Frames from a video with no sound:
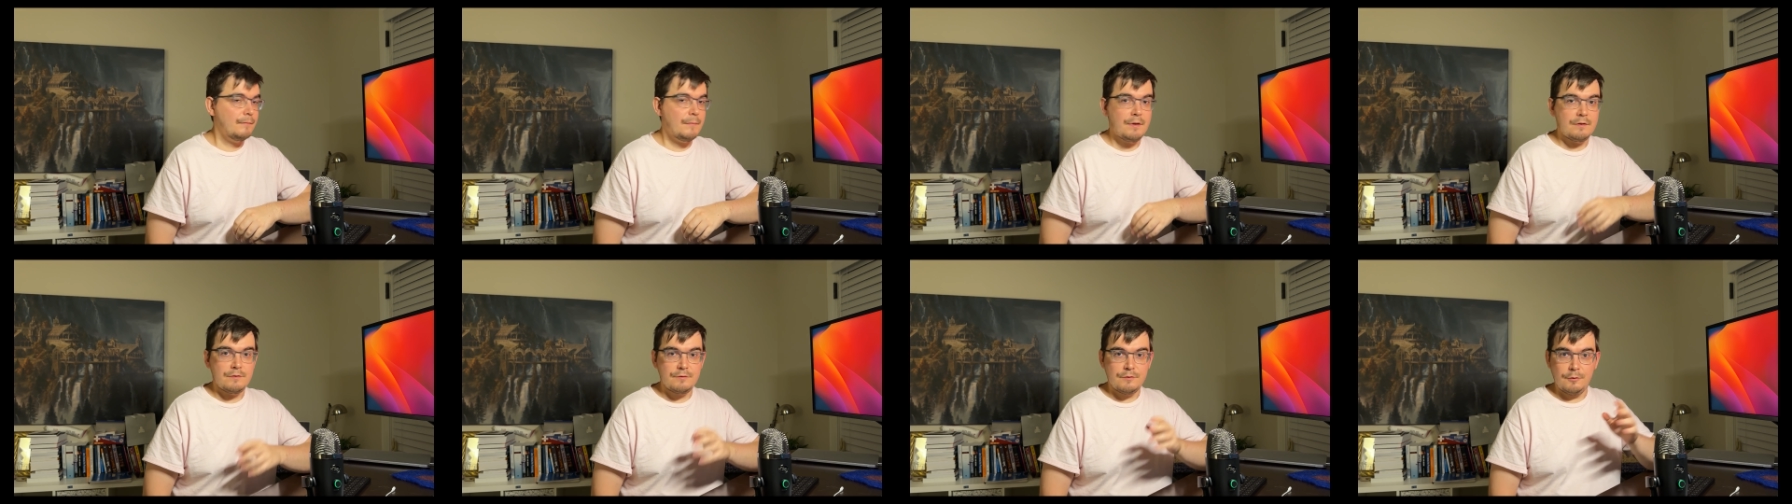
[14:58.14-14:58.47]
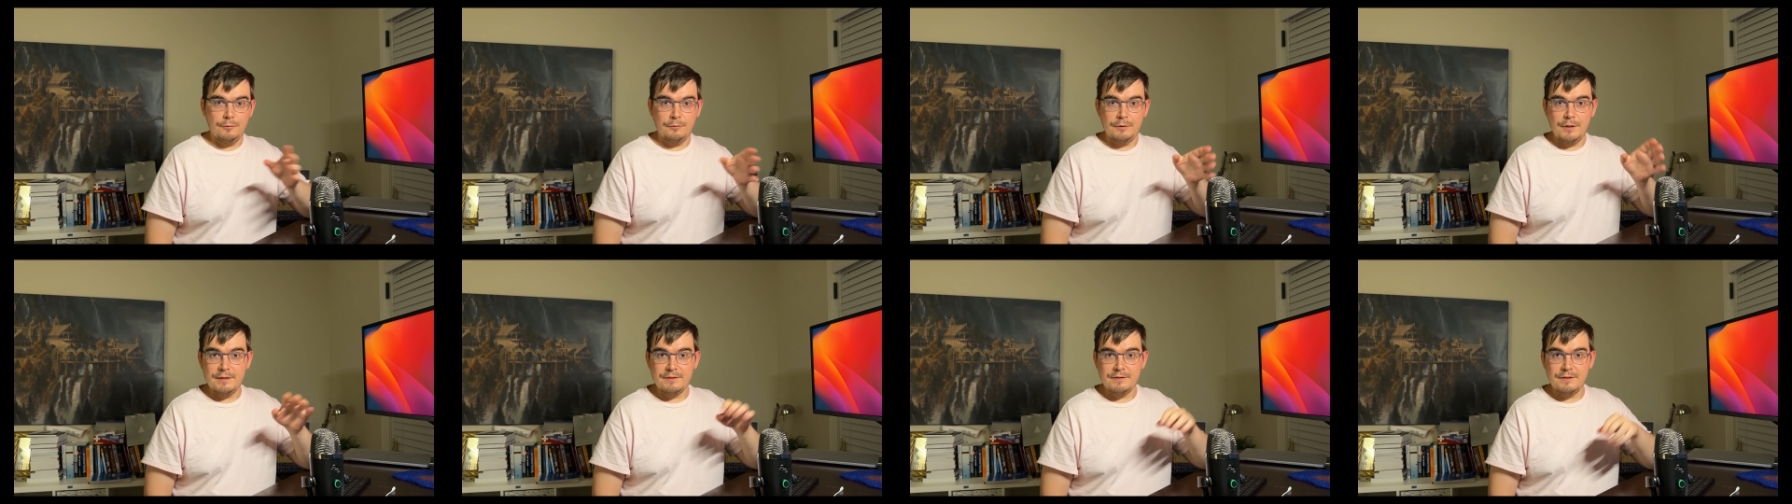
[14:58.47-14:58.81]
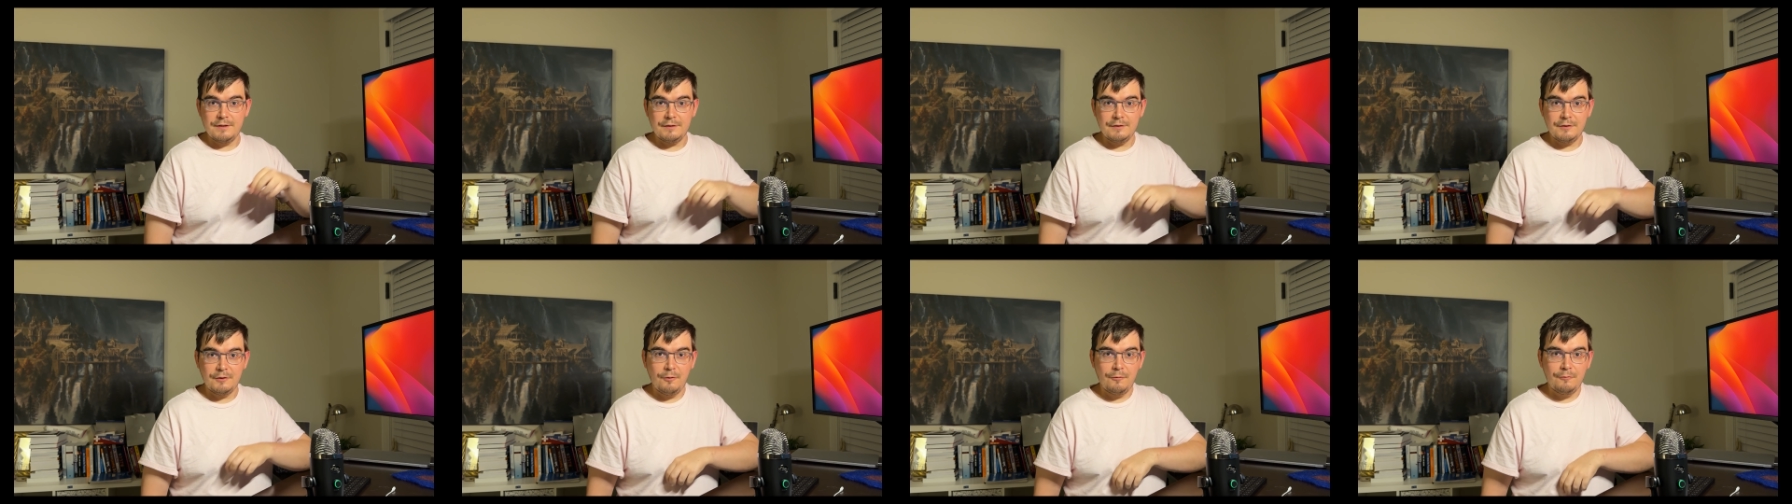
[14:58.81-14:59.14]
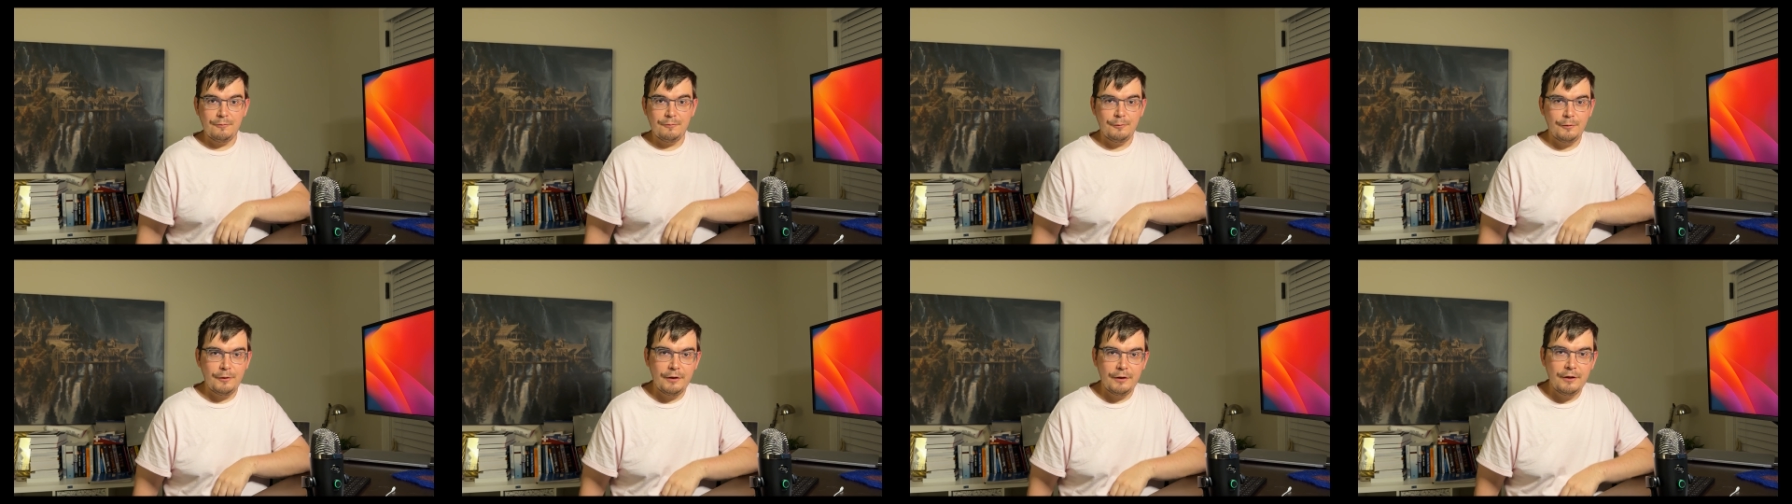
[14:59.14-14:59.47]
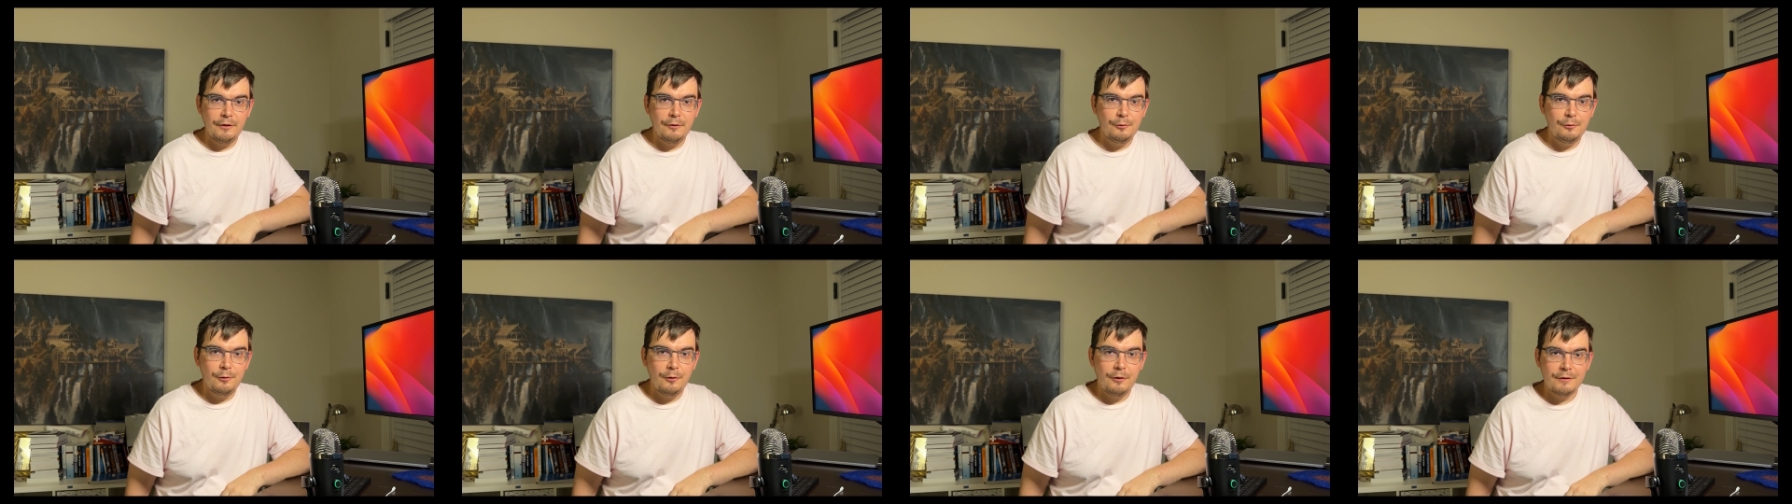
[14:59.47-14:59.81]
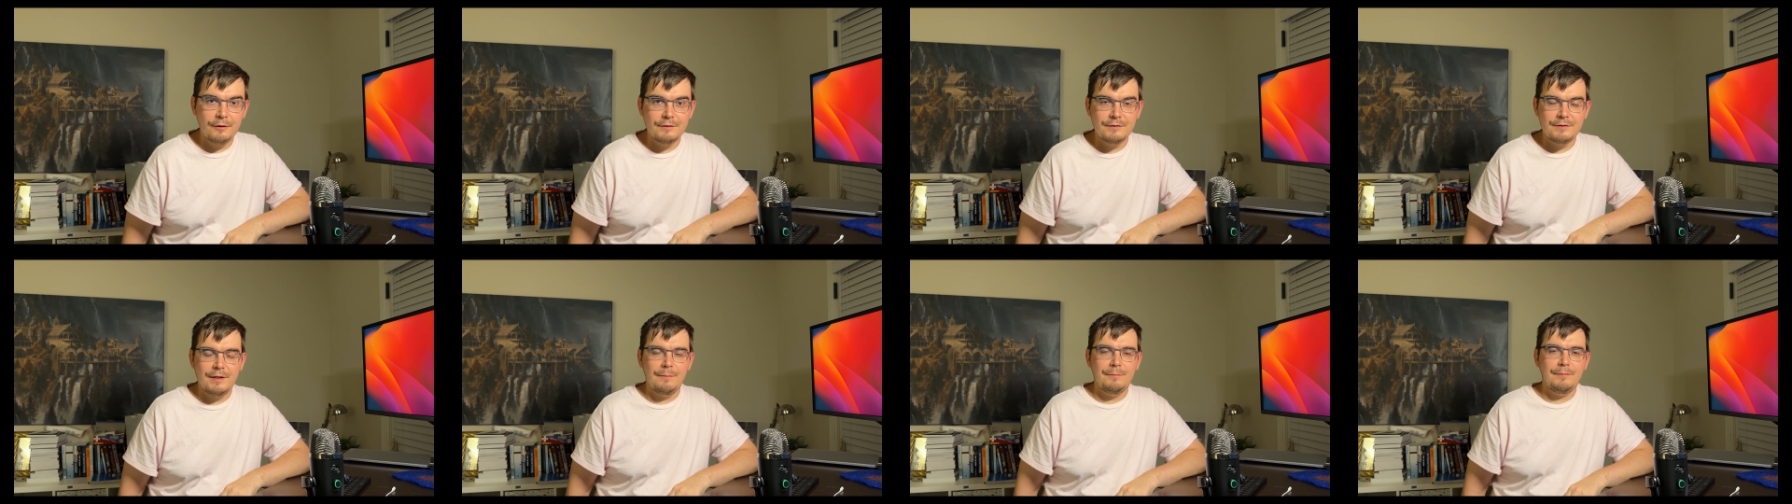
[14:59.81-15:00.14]
So that's it. Hopefully you
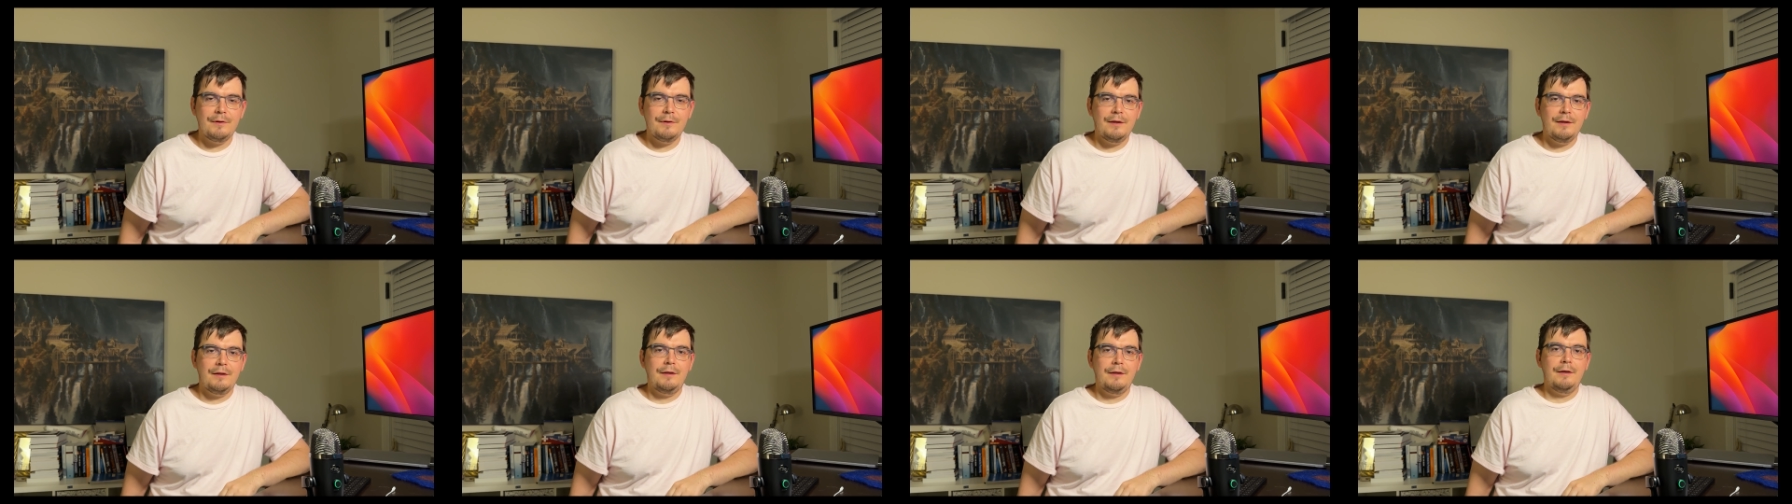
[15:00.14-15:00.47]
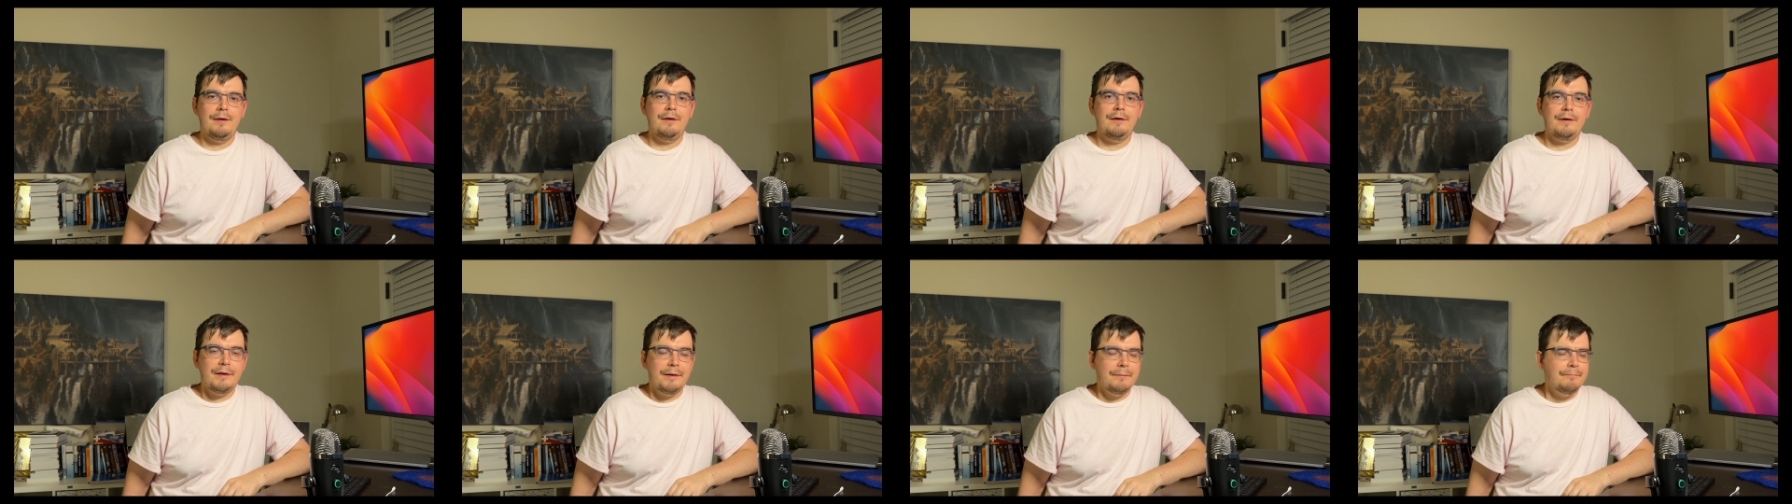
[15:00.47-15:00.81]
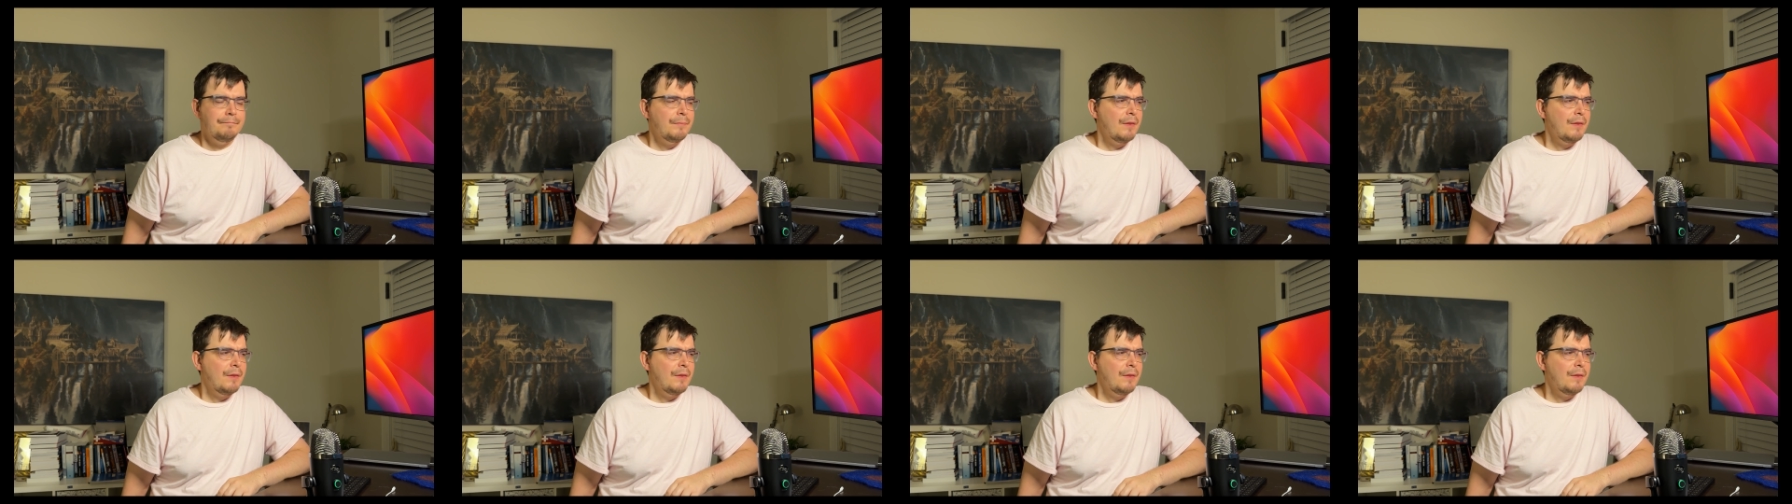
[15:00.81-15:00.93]
learned something here.